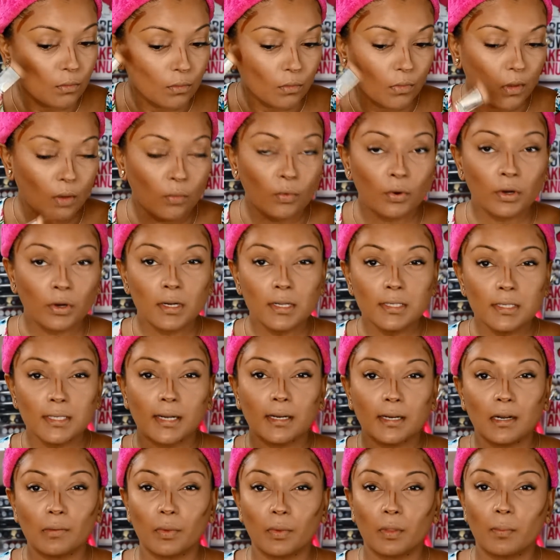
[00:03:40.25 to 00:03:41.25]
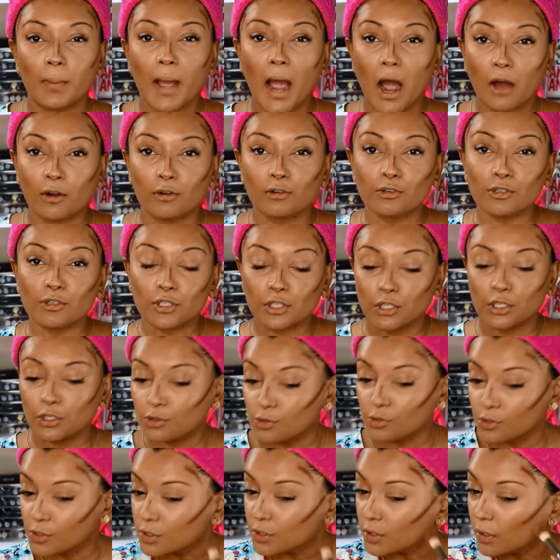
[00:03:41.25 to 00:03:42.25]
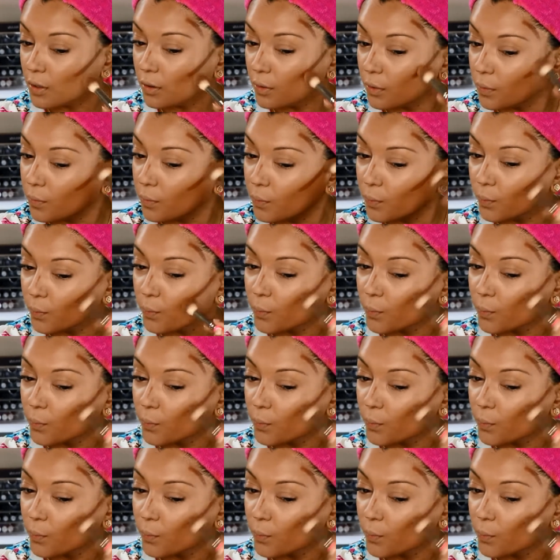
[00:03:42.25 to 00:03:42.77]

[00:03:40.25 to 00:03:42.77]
And we're gonna set it up with powders too, so